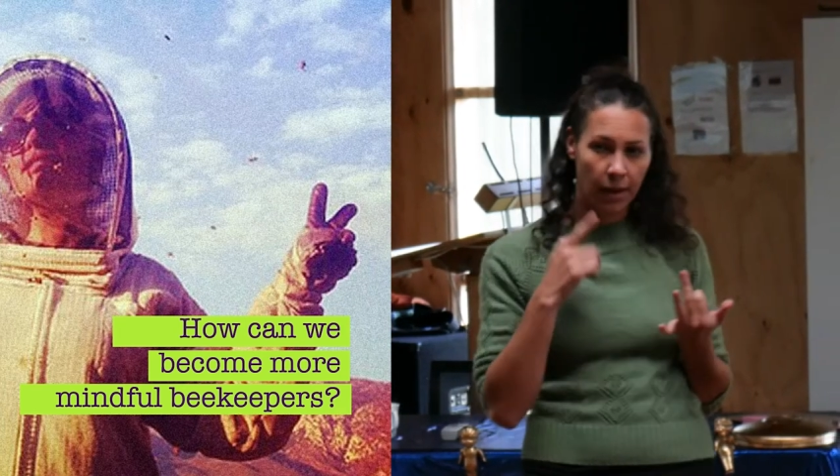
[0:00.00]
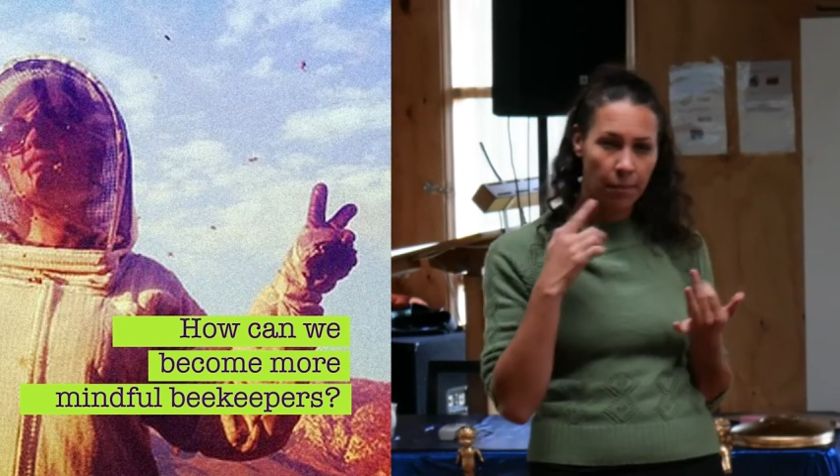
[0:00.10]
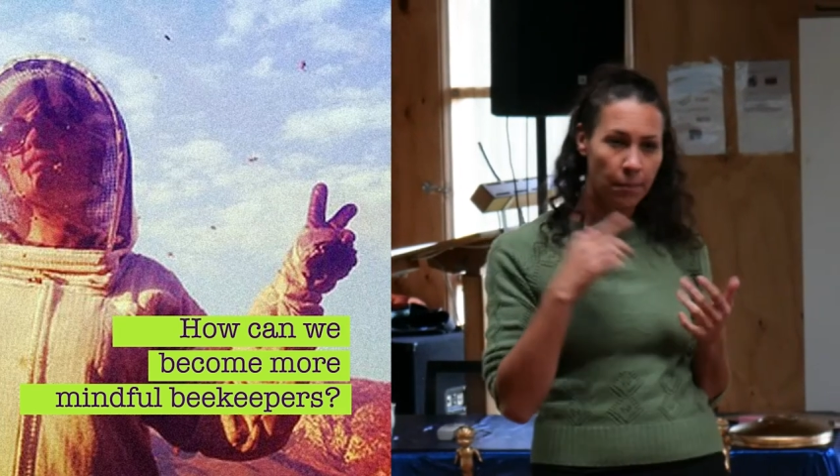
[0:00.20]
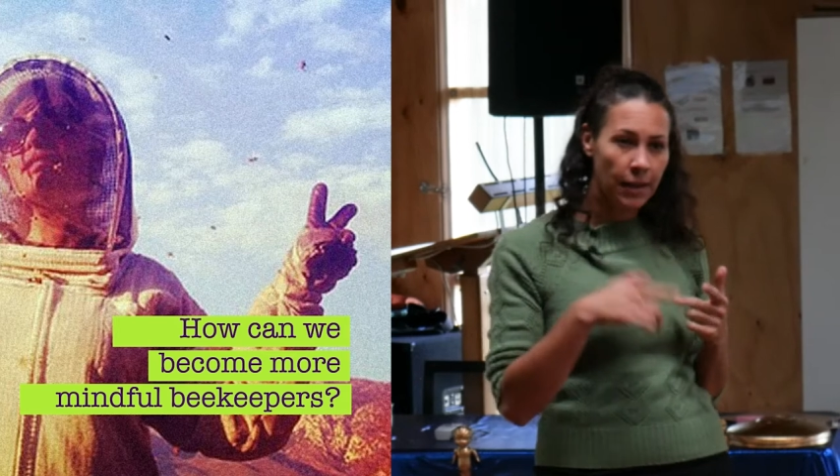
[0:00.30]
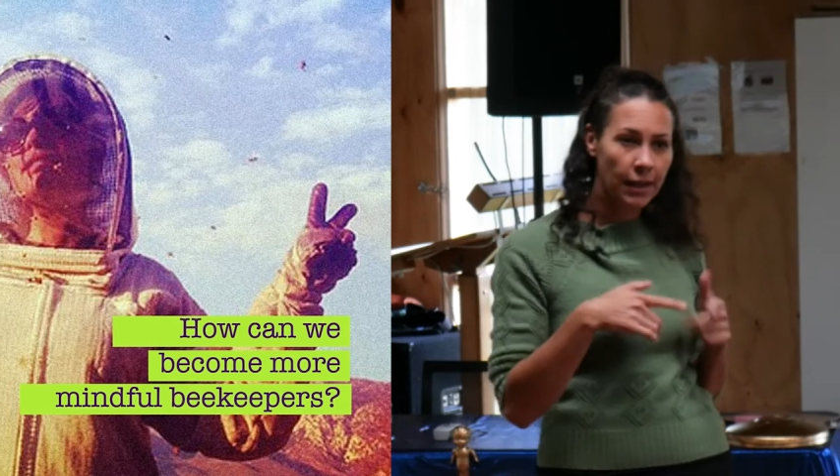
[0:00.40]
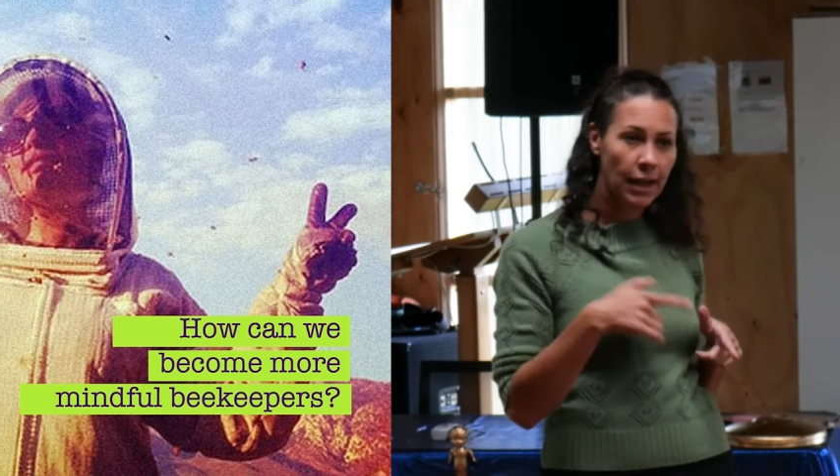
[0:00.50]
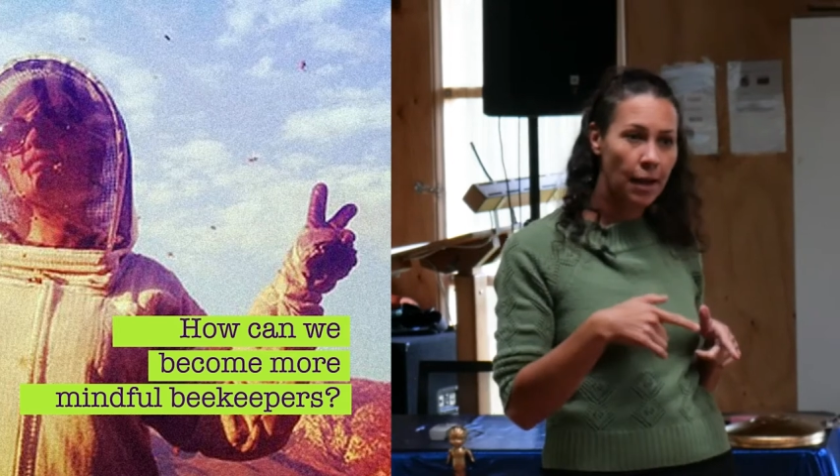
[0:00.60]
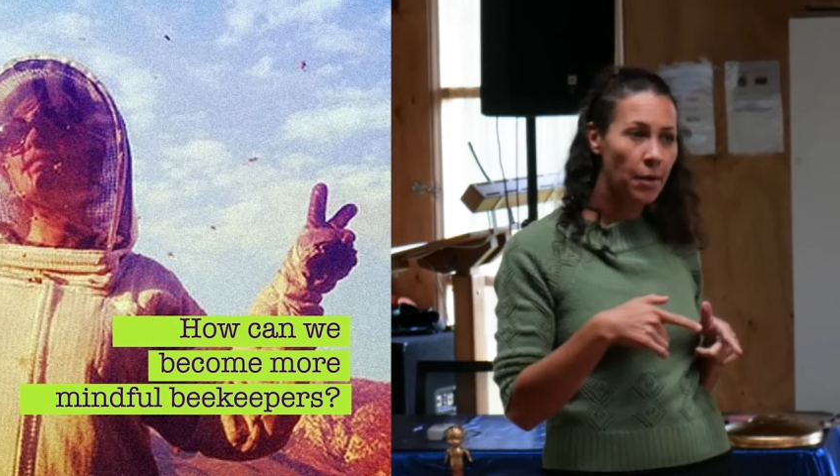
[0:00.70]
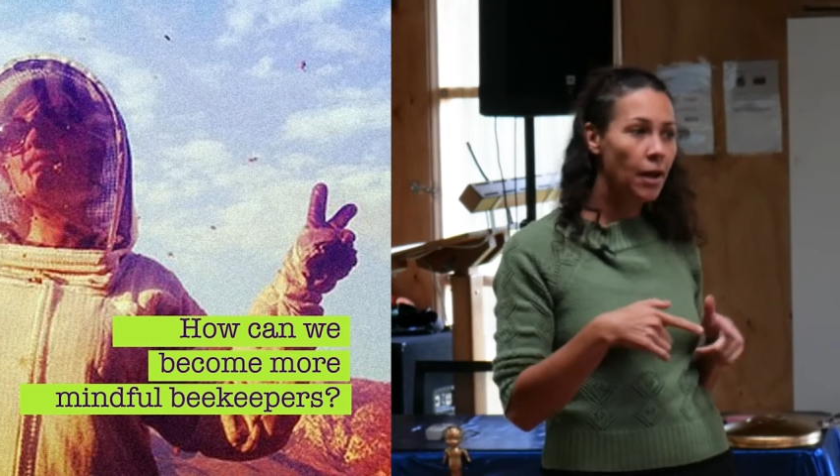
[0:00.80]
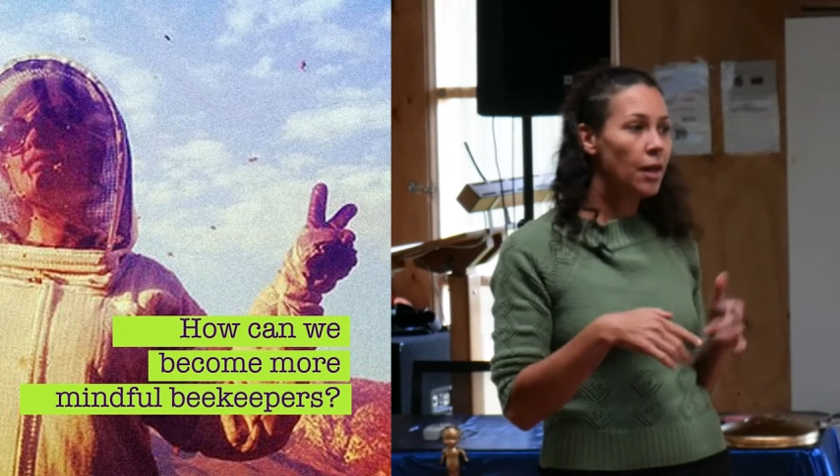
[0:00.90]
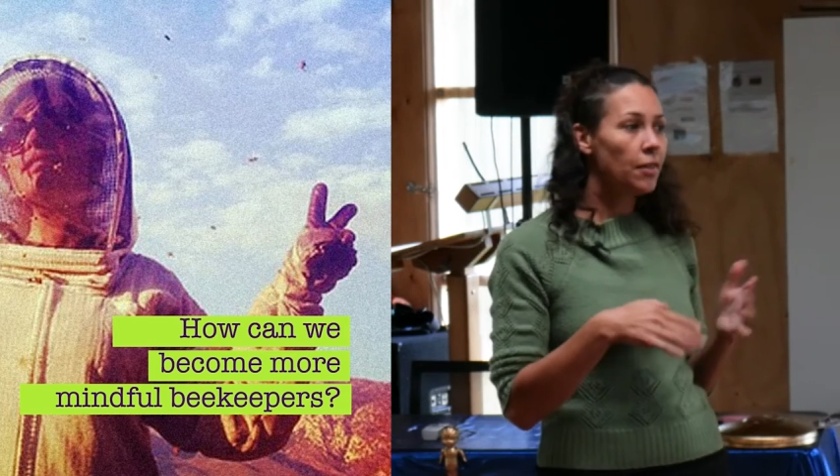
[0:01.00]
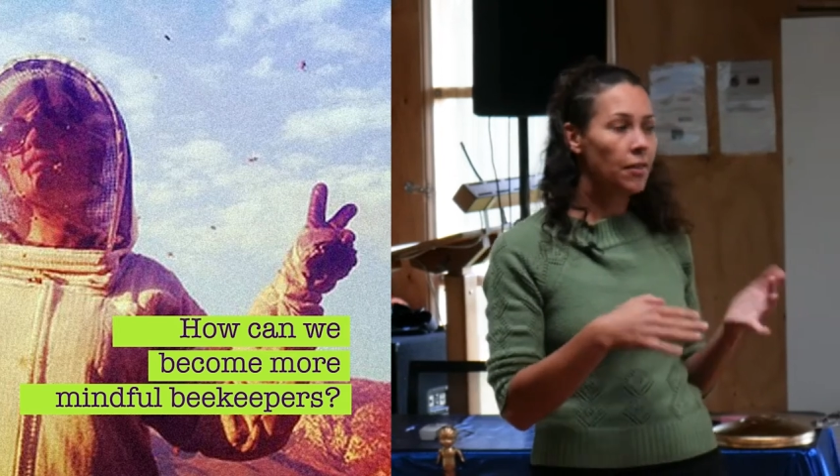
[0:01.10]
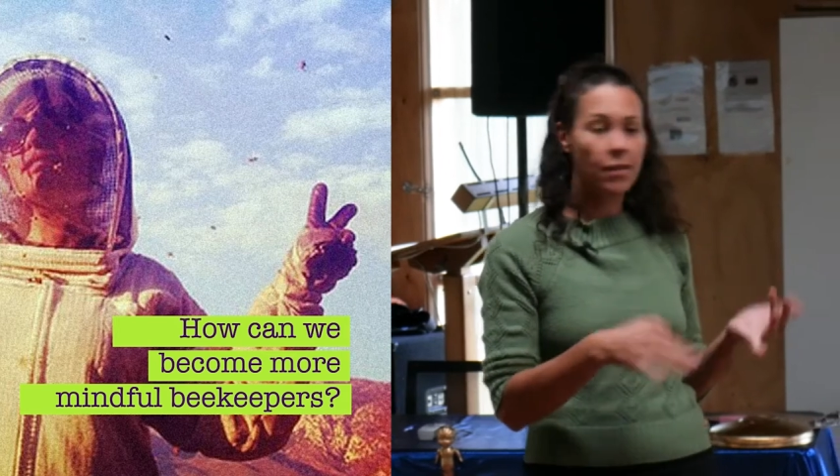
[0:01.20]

I'm picking up that